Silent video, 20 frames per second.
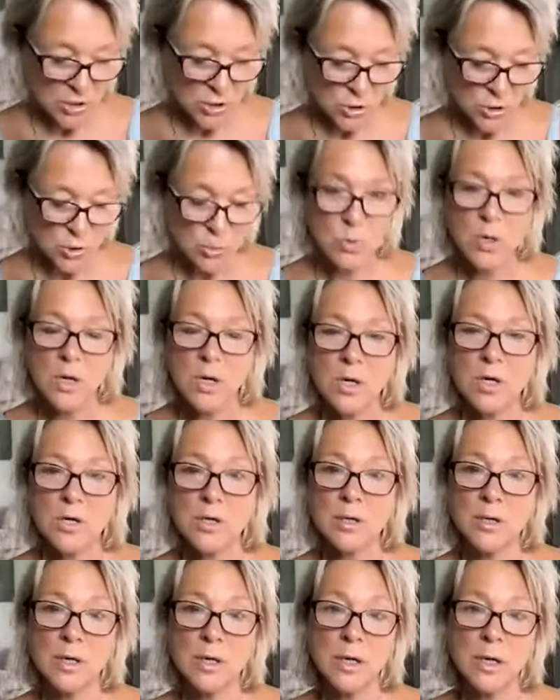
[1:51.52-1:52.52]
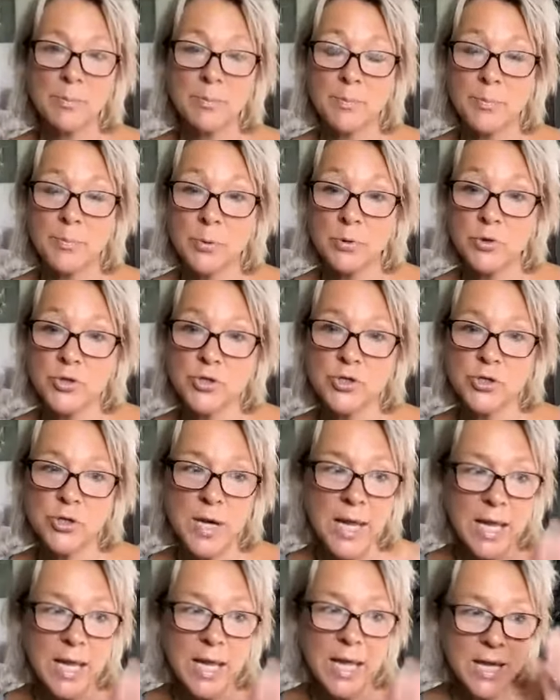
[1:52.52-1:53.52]
you are uh,
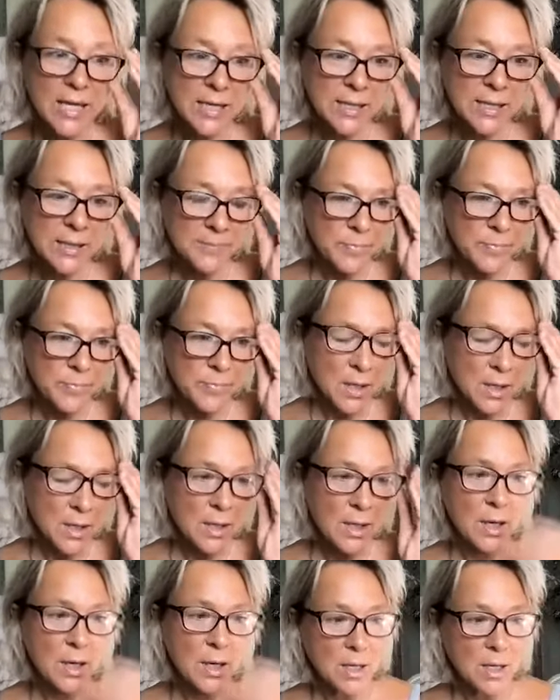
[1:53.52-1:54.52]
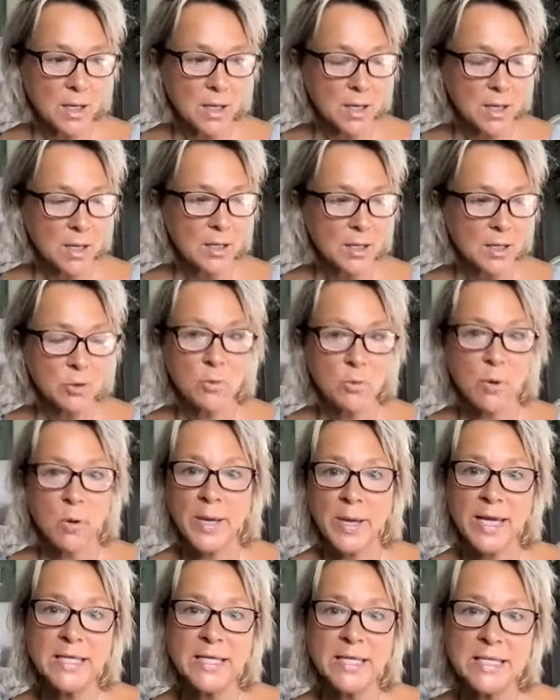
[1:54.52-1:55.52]
portraying, uh, you are
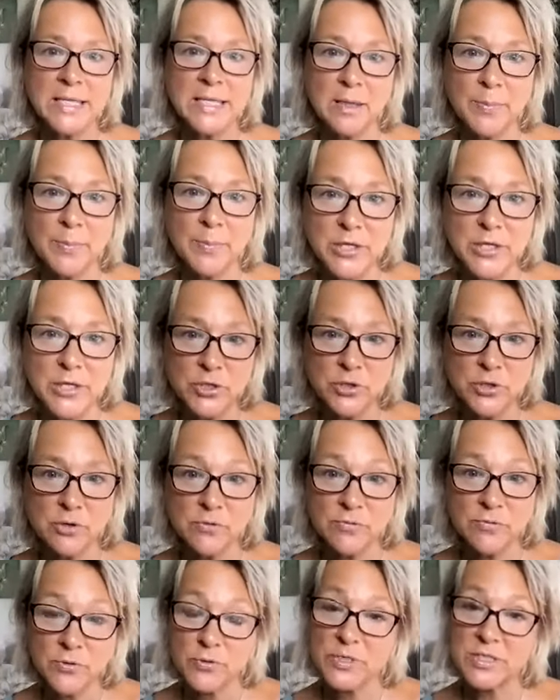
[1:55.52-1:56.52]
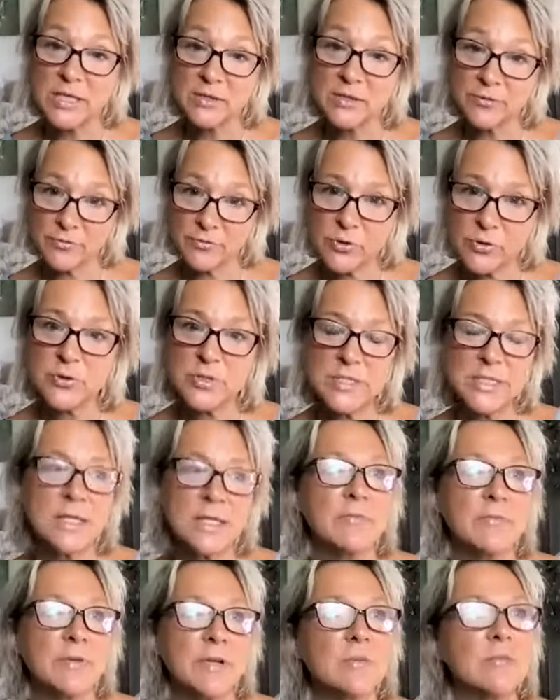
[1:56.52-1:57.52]
painting a picture of yourself, for
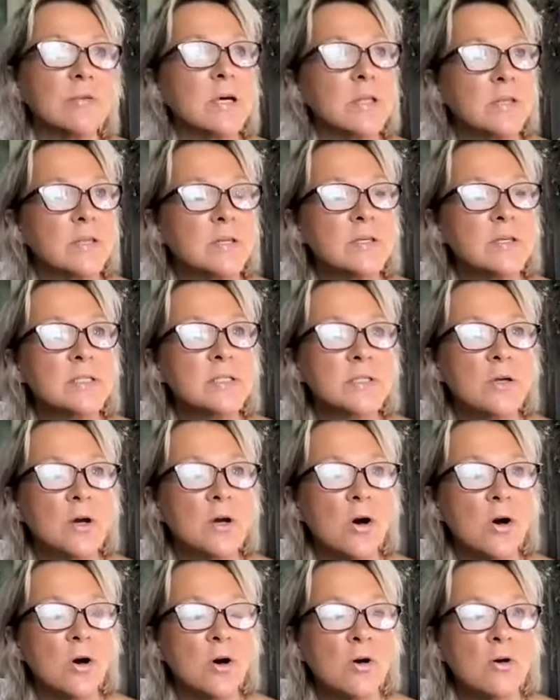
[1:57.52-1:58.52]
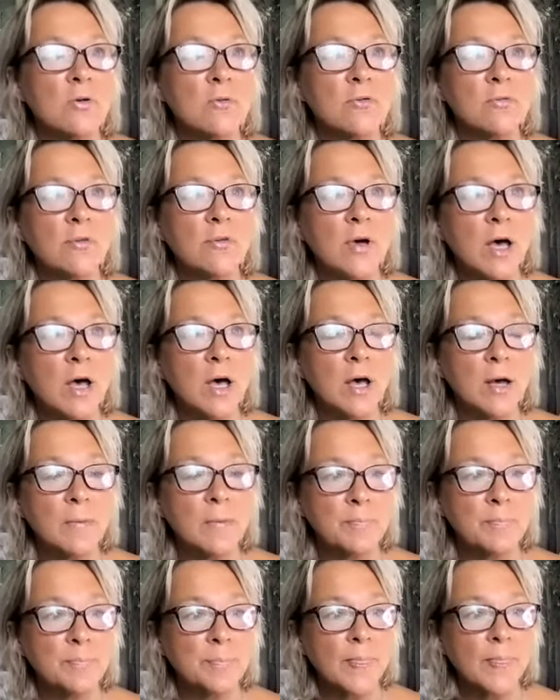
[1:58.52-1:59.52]
yourself and of others, of
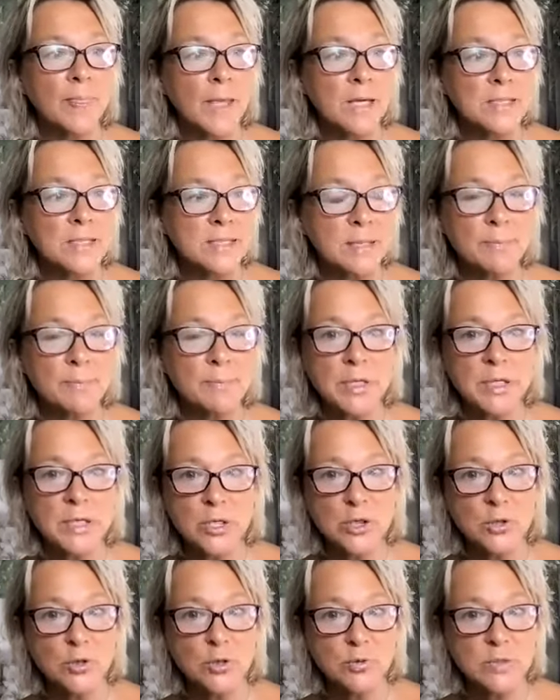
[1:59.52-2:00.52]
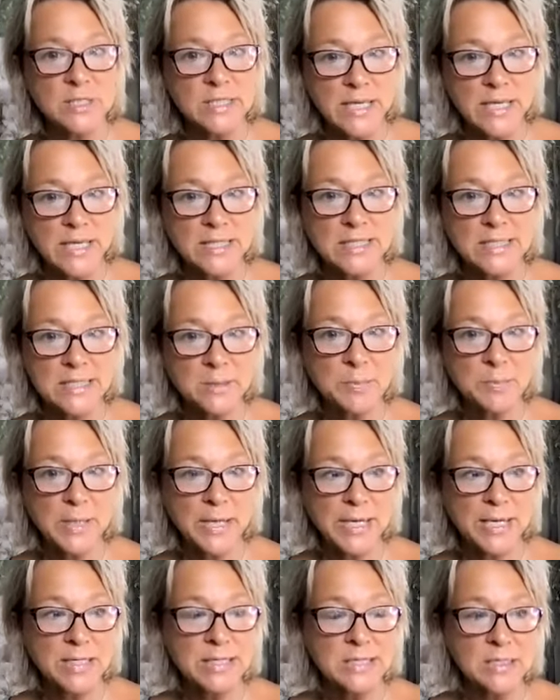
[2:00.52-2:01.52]
um, somebody who stands in a
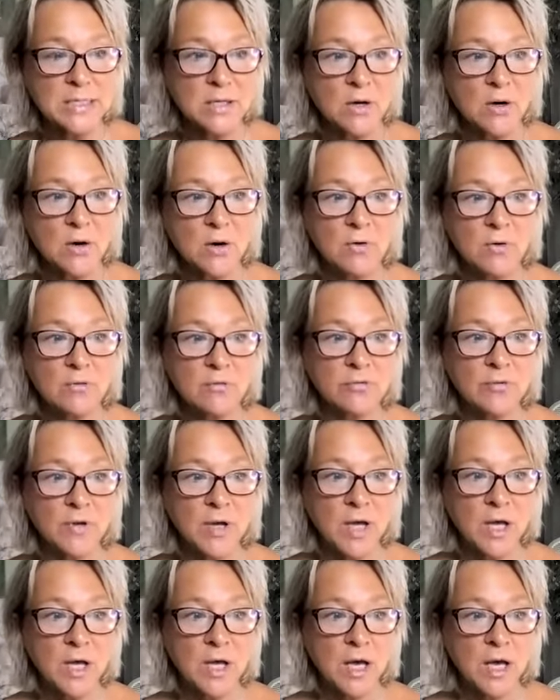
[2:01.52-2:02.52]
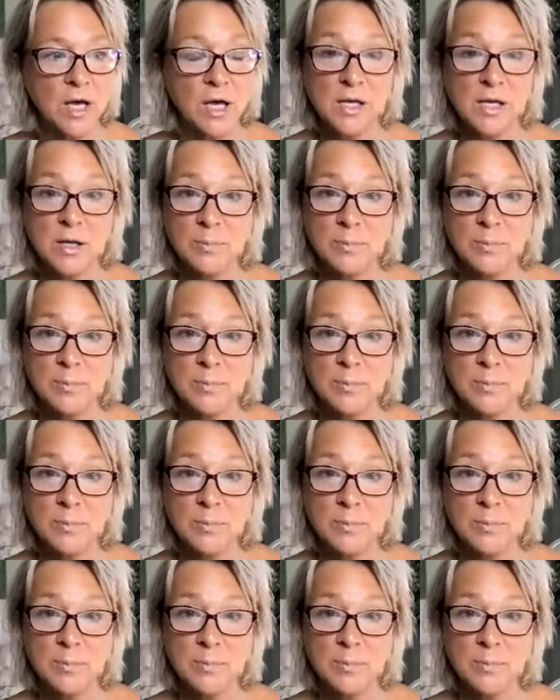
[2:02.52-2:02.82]
place of uh,